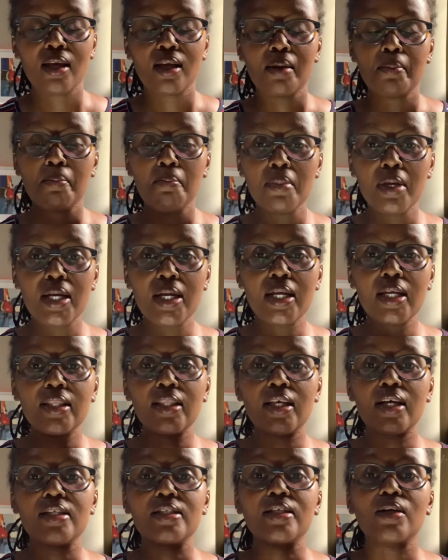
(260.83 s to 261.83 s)
meaning
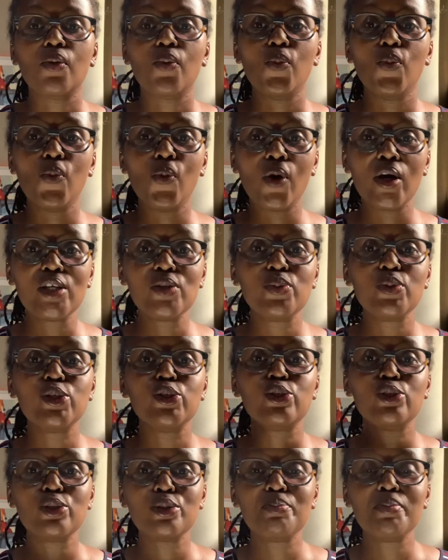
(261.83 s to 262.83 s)
that what we
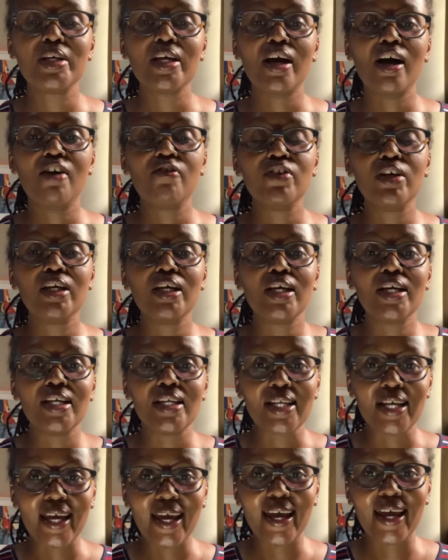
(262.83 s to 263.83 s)
should be having in
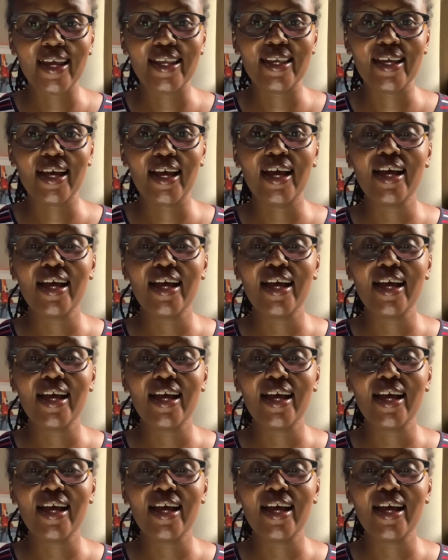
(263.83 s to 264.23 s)
Kenya